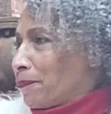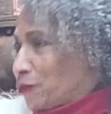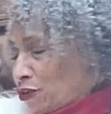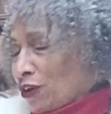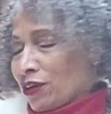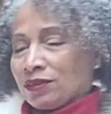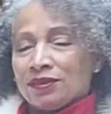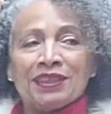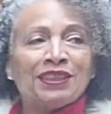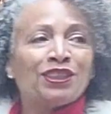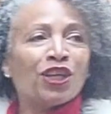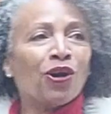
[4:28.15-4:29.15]
sure.
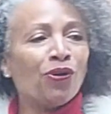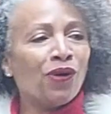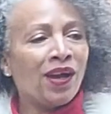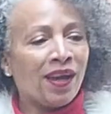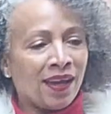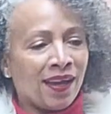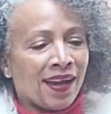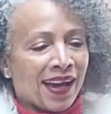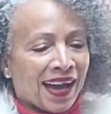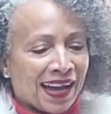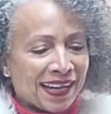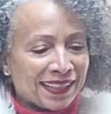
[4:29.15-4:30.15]
So
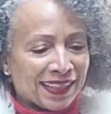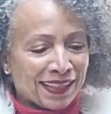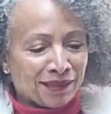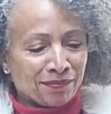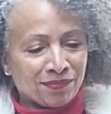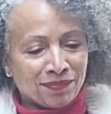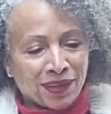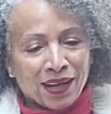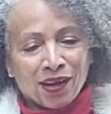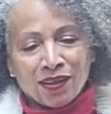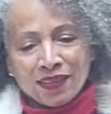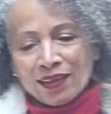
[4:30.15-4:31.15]
I
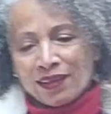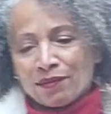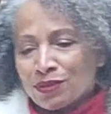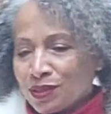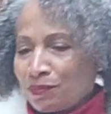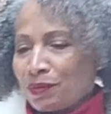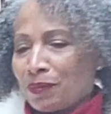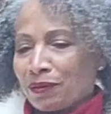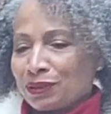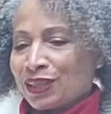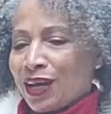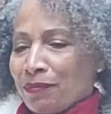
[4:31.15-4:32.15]
called that was going to be my
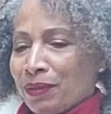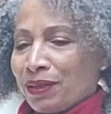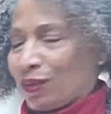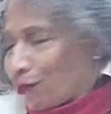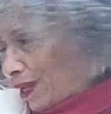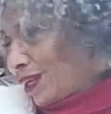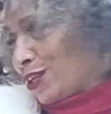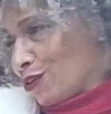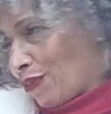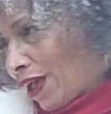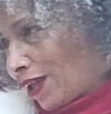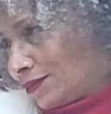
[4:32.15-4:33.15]
retirement. Nobody knew
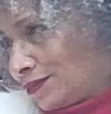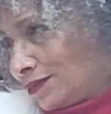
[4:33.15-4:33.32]
that.